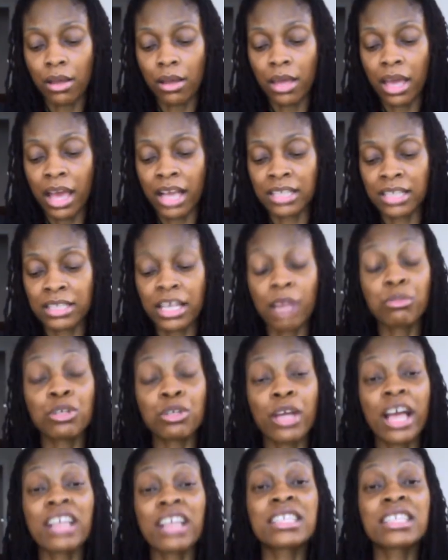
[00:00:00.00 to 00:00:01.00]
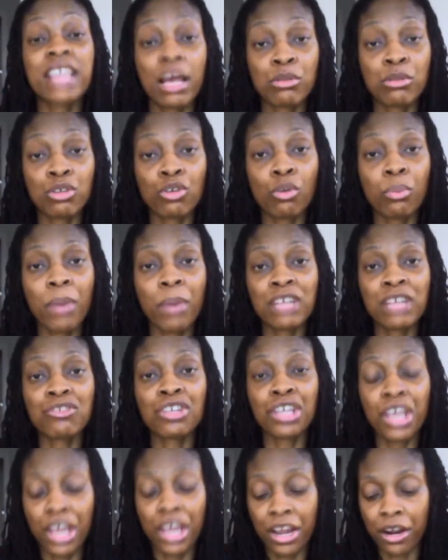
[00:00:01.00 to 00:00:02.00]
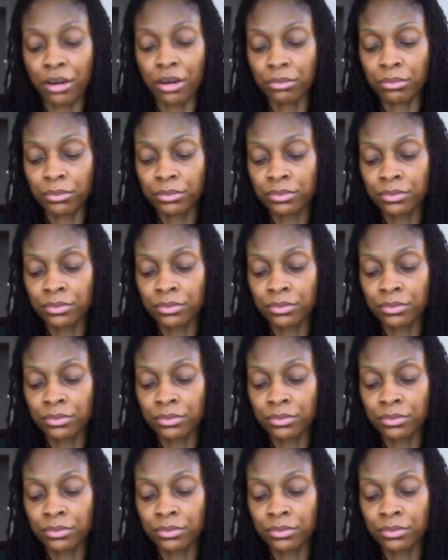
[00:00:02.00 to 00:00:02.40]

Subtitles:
exceptional patient care.